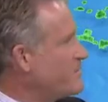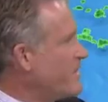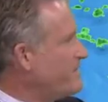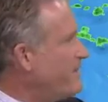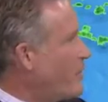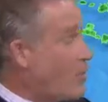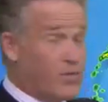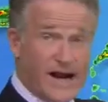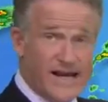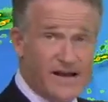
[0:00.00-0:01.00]
some rainfall
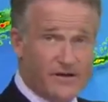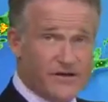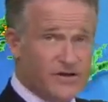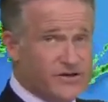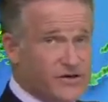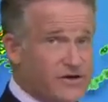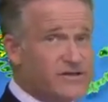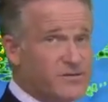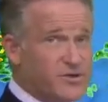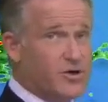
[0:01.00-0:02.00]
already on the Treasure
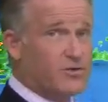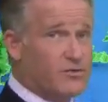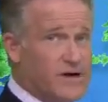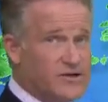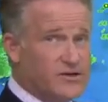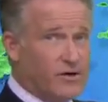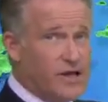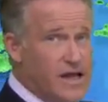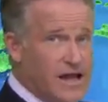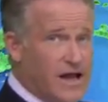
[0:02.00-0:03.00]
Coast, some
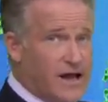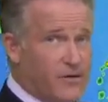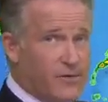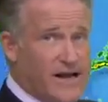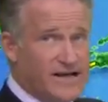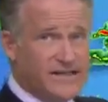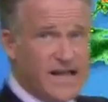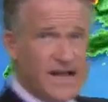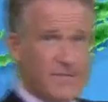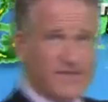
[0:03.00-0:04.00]
torrential uh, rains,
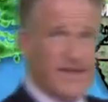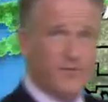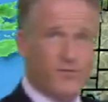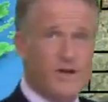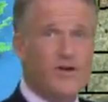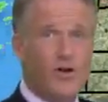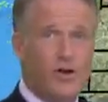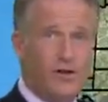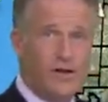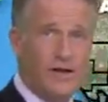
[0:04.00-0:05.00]
but the
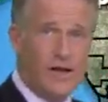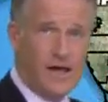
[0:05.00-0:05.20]
real